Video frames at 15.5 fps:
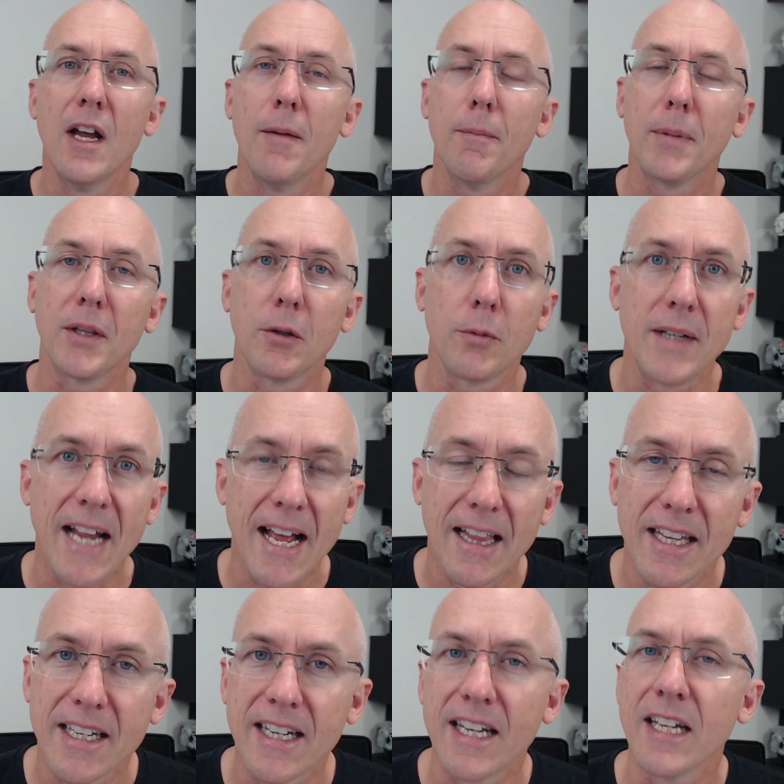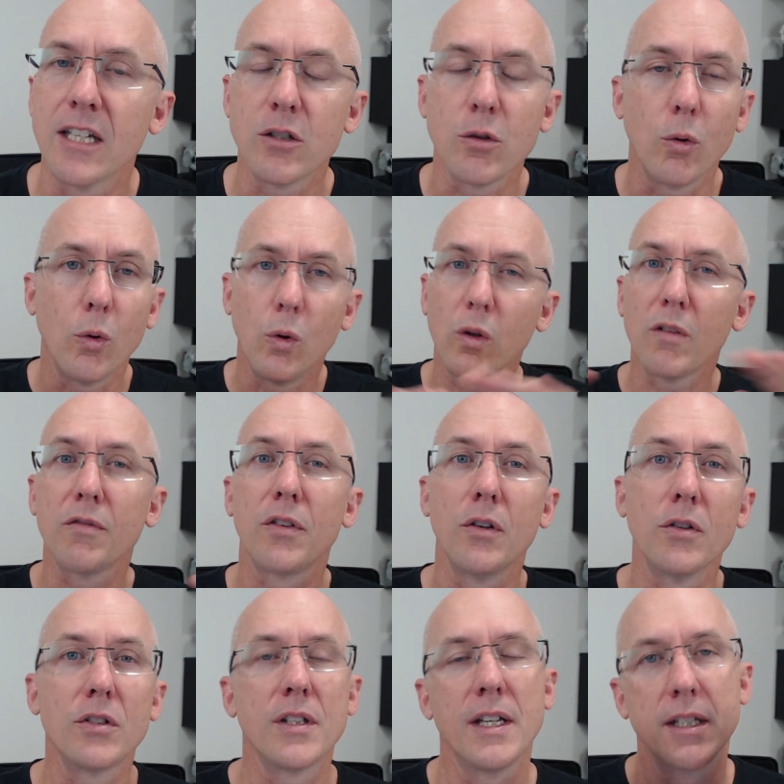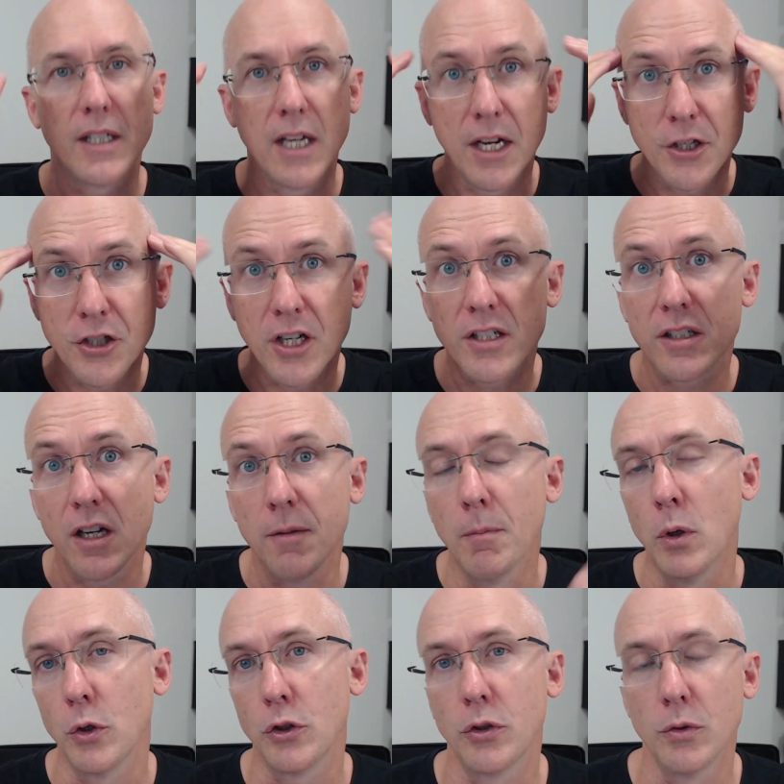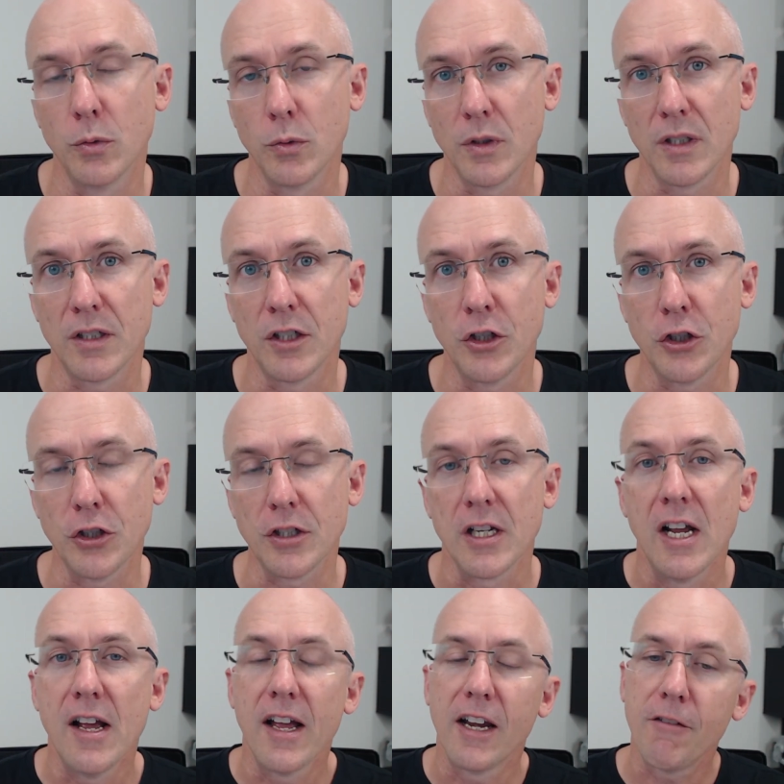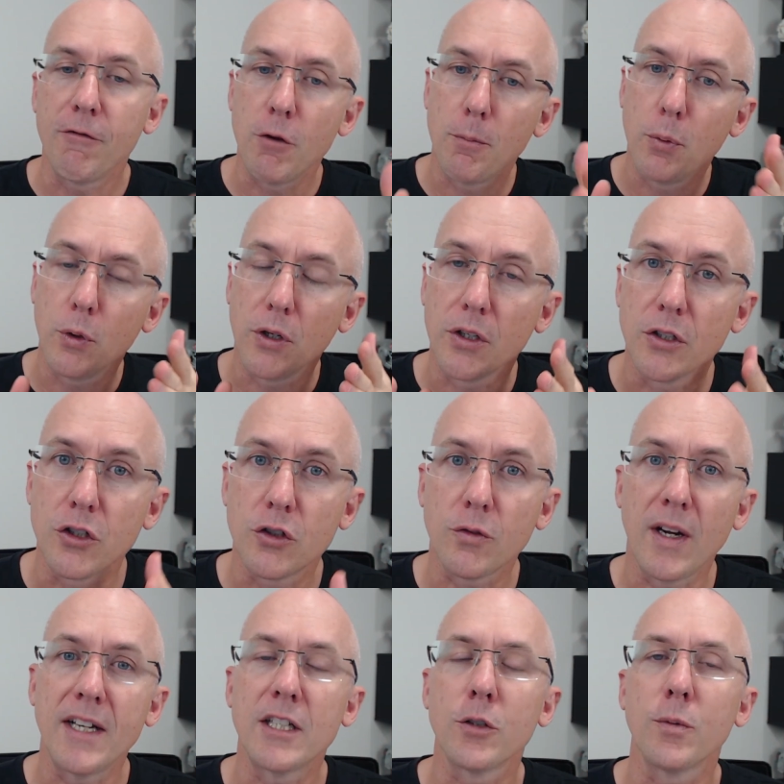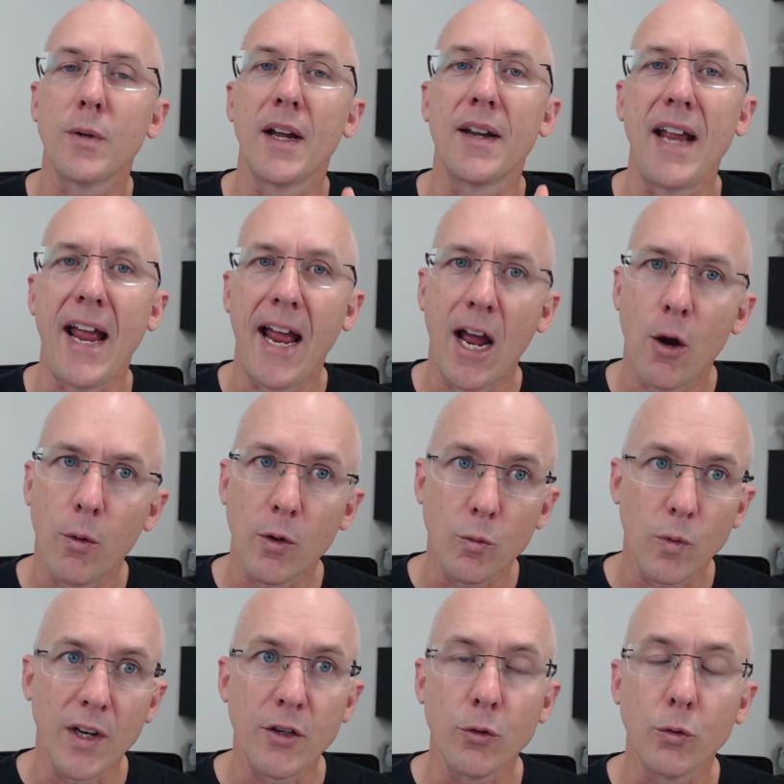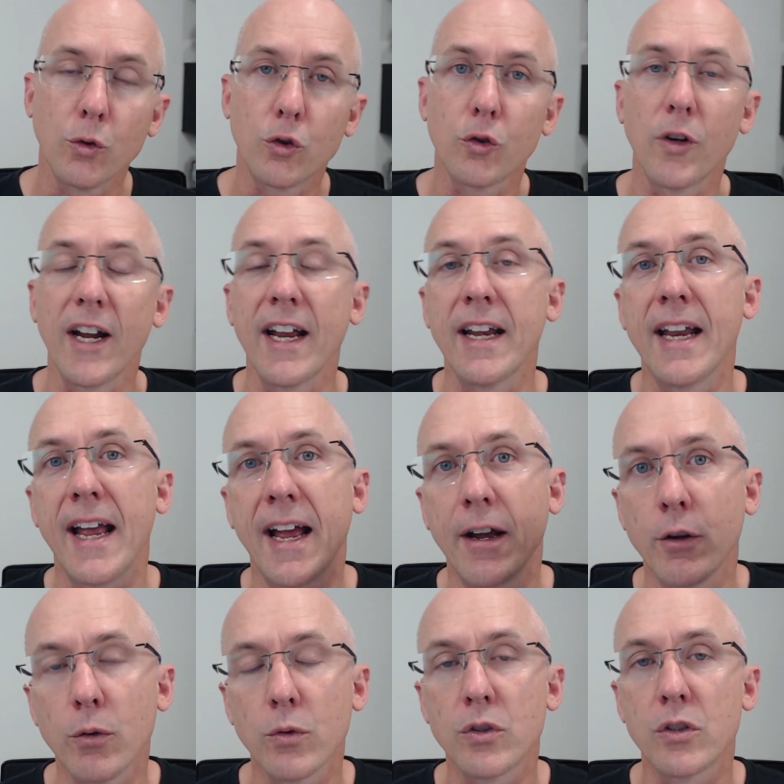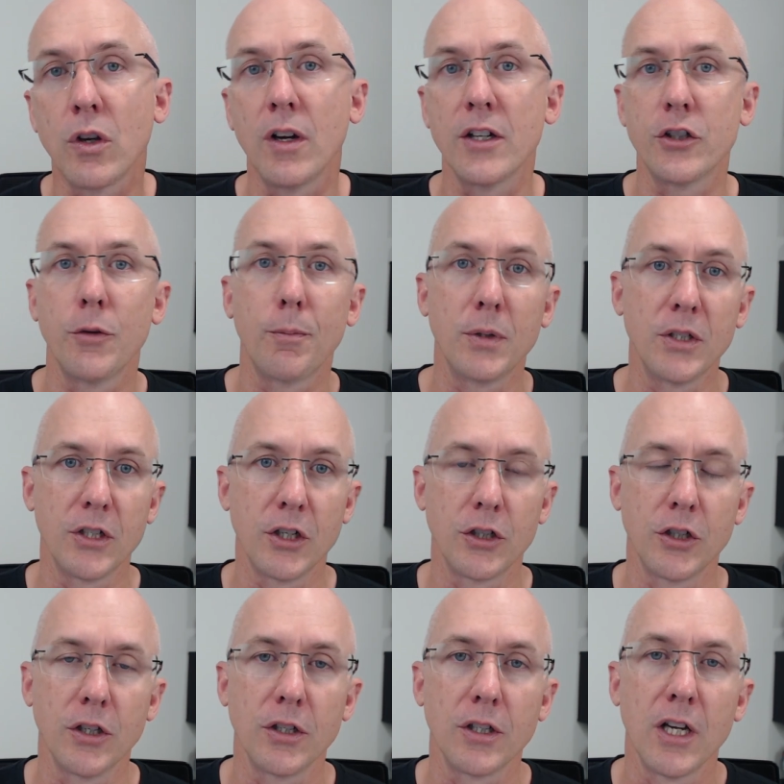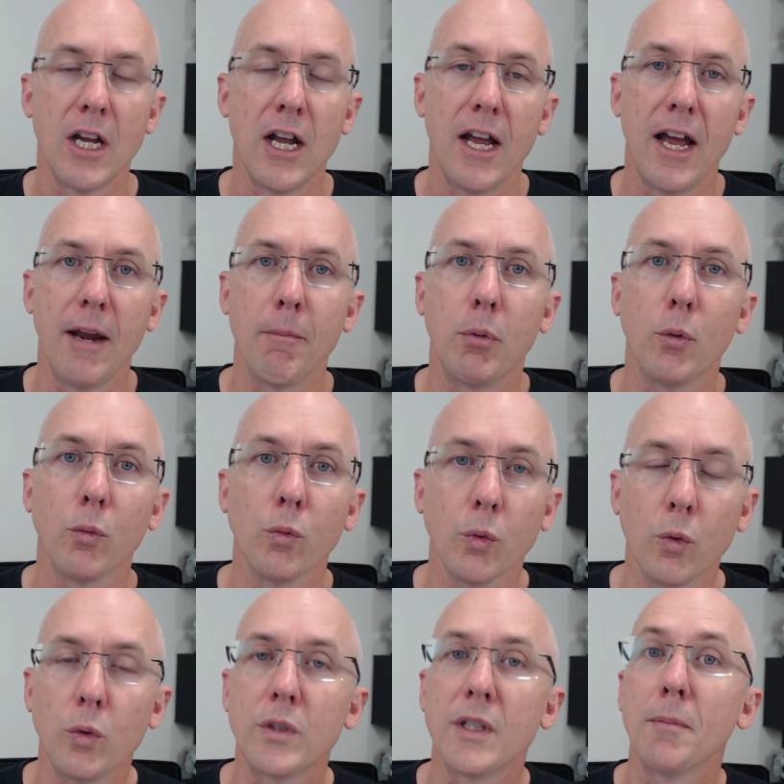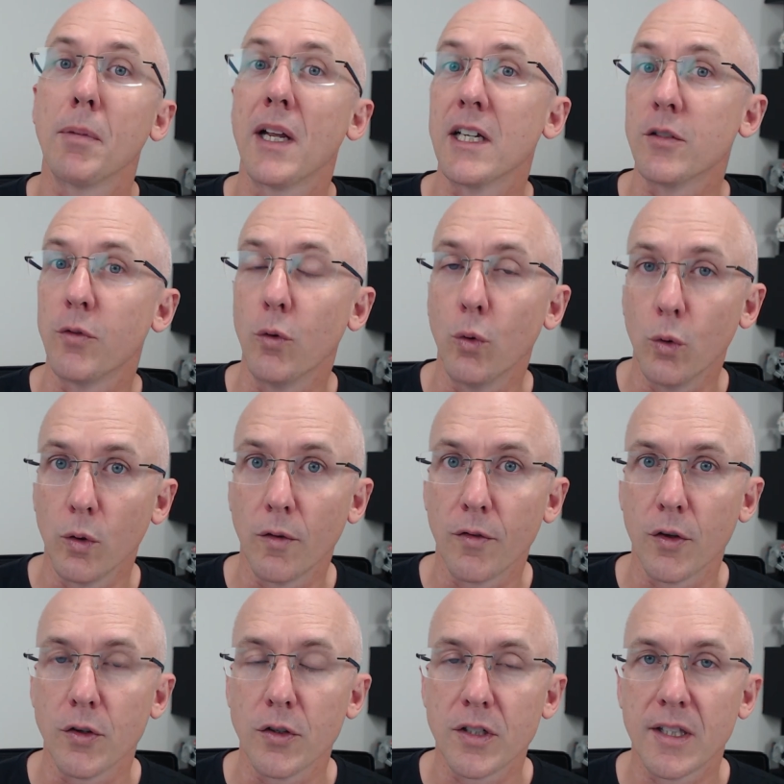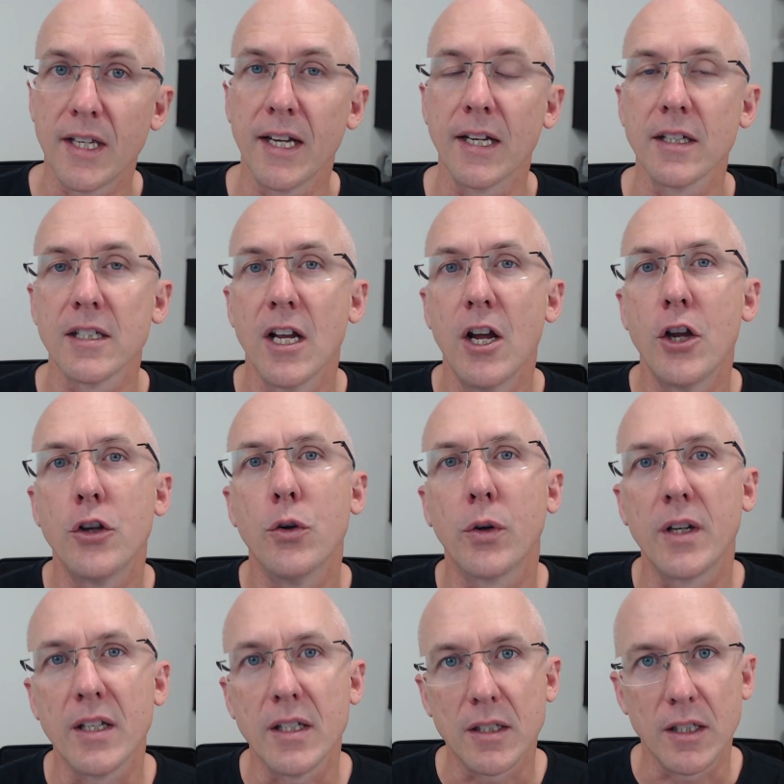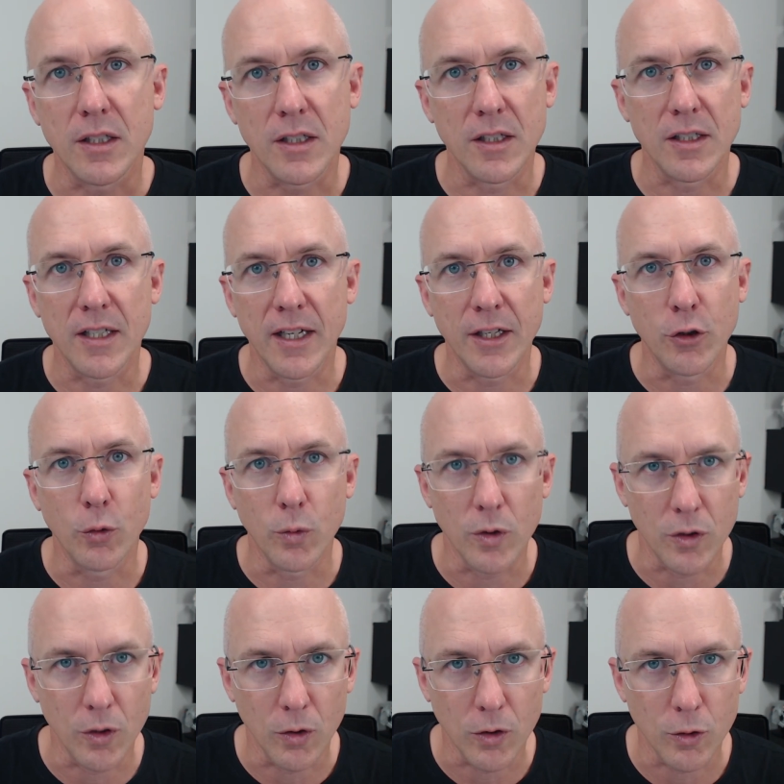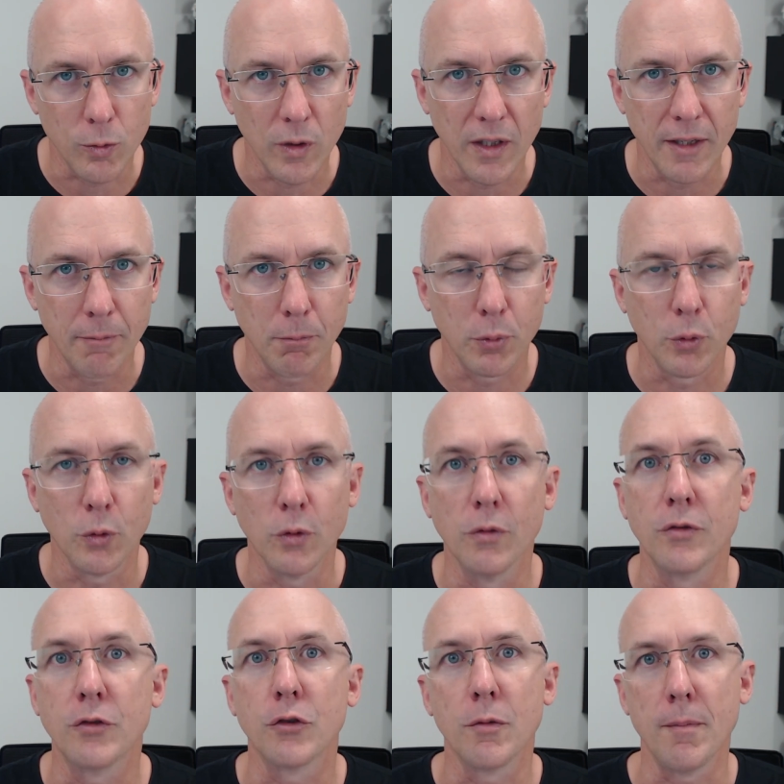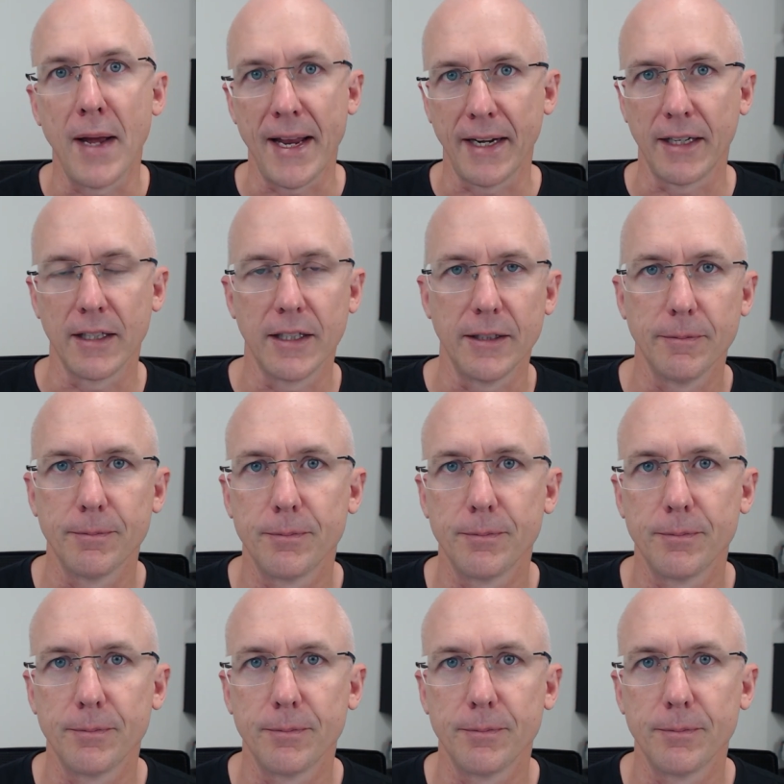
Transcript: But the reality is all of those things are just emotional decisions. And if you put constraints around how and when you'll trade, how you'll size your positions, and put rules in place for all of those things, your consistency and your results will improve dramatically.